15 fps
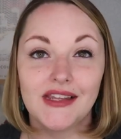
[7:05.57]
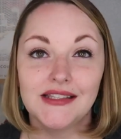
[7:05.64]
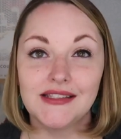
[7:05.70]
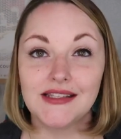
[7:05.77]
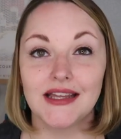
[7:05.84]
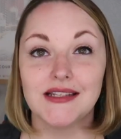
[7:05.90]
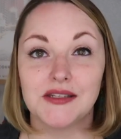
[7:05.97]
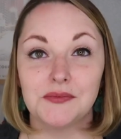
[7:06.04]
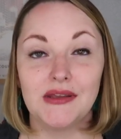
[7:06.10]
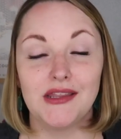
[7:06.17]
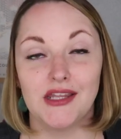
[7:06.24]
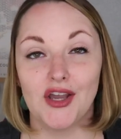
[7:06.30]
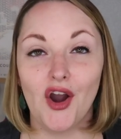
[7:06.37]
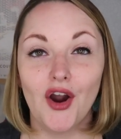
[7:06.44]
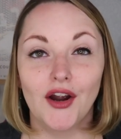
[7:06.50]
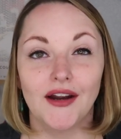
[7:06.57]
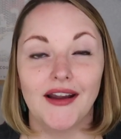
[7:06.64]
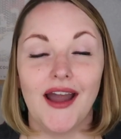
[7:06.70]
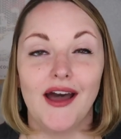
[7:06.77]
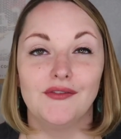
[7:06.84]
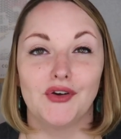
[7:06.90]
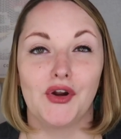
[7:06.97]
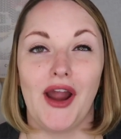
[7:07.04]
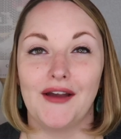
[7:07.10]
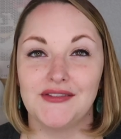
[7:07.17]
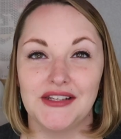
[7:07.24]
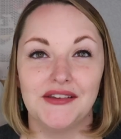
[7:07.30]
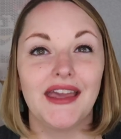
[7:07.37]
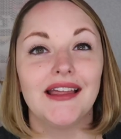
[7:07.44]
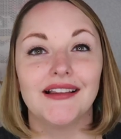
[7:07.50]
sent me The Arc of a
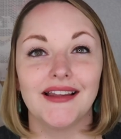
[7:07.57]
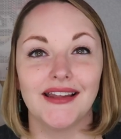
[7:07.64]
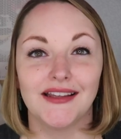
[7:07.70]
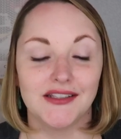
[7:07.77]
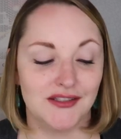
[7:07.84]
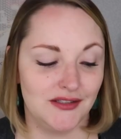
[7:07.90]
Crafty Killing.